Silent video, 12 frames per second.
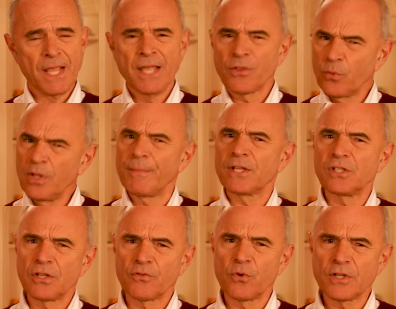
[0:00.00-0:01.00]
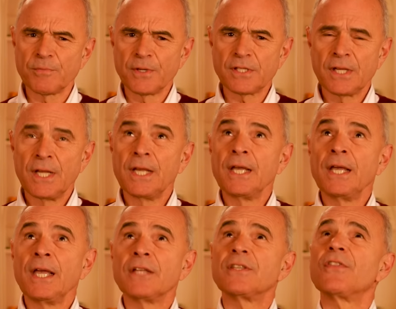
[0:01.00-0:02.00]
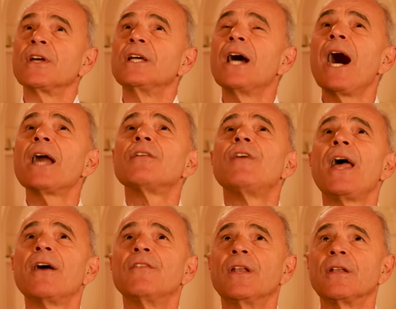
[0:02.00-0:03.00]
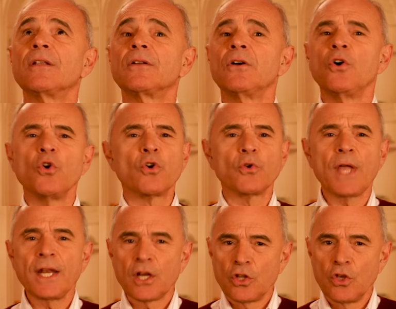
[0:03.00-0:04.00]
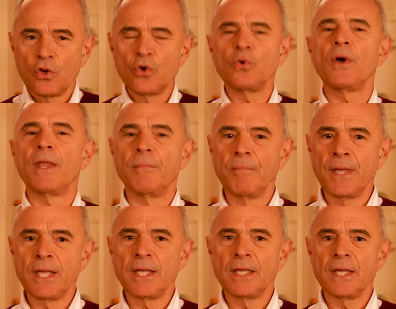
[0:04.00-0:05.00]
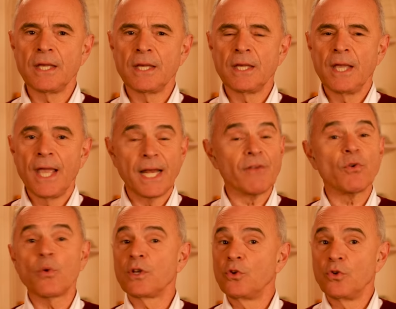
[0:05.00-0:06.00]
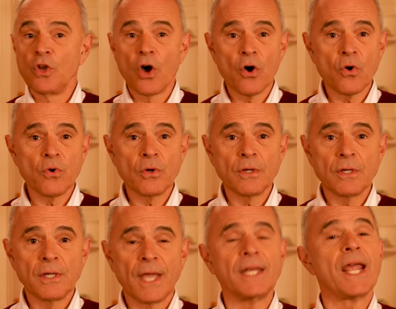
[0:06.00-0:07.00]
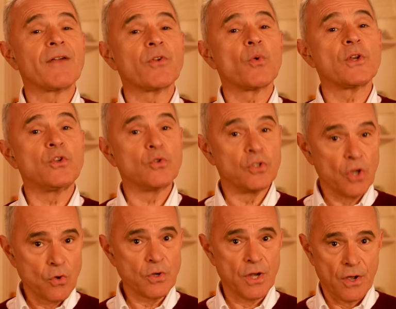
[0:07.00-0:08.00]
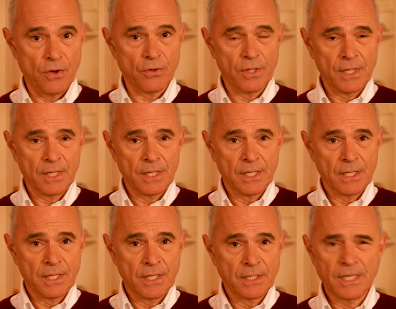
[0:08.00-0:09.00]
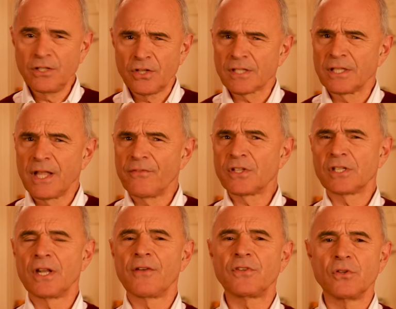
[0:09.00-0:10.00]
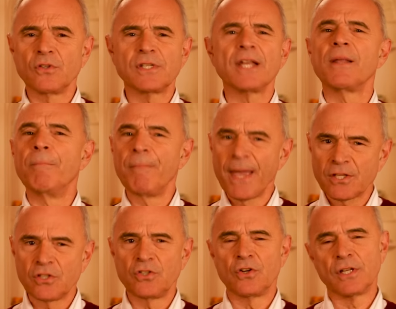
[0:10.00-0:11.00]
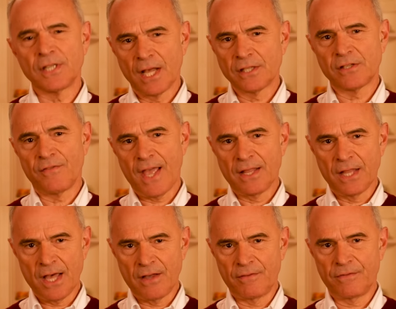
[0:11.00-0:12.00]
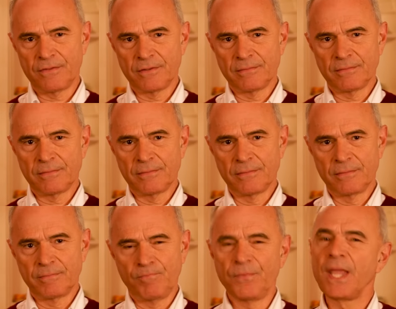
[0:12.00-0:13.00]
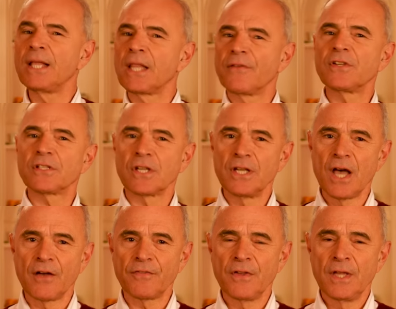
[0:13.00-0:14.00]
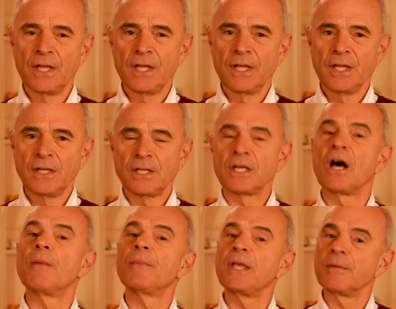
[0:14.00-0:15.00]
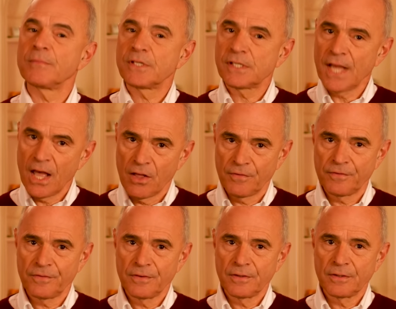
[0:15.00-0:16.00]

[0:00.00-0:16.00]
The real message of Christmas is that the God of heaven, who created you and me and everyone you know and everyone you don't know, didn't just love us enough to send a messenger to tell us of that love. He loved us enough come himself.